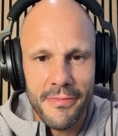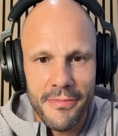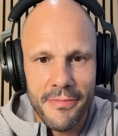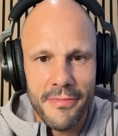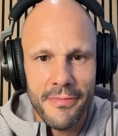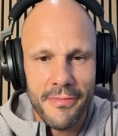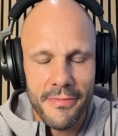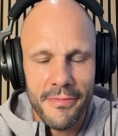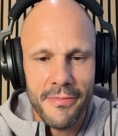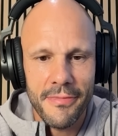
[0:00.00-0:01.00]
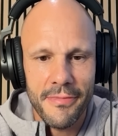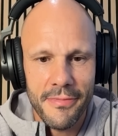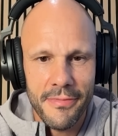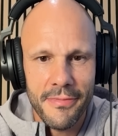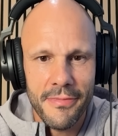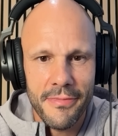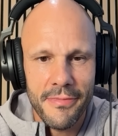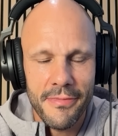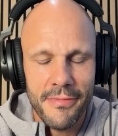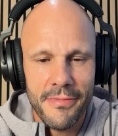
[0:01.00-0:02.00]

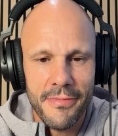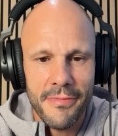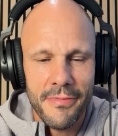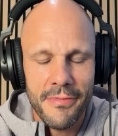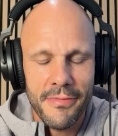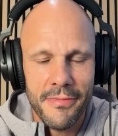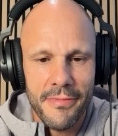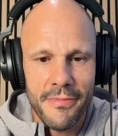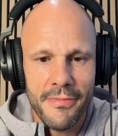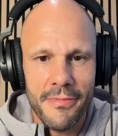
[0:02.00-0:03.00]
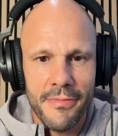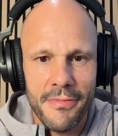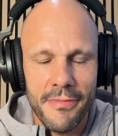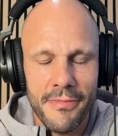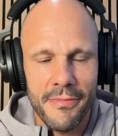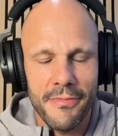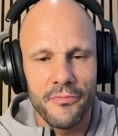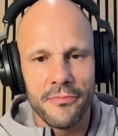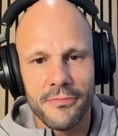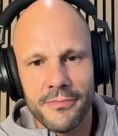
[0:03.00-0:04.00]

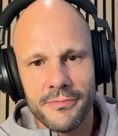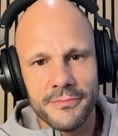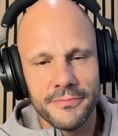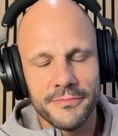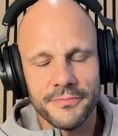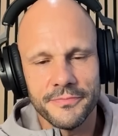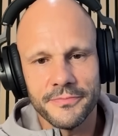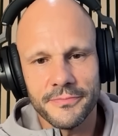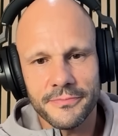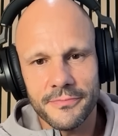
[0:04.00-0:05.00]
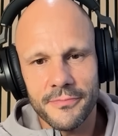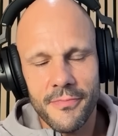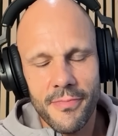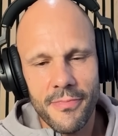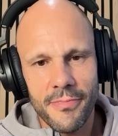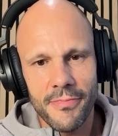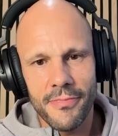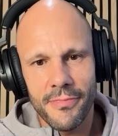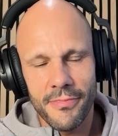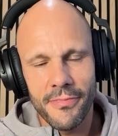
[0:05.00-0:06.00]

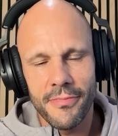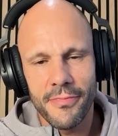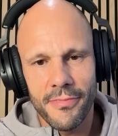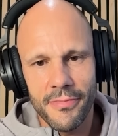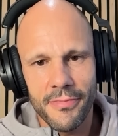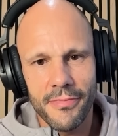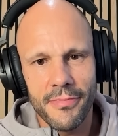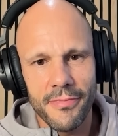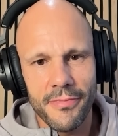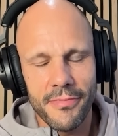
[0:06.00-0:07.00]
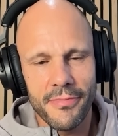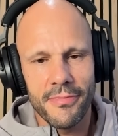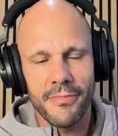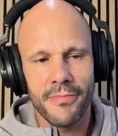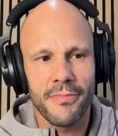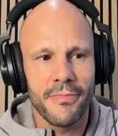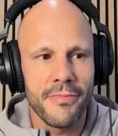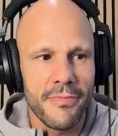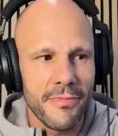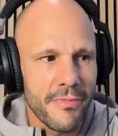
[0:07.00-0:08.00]
No words are spoken by the person on screen.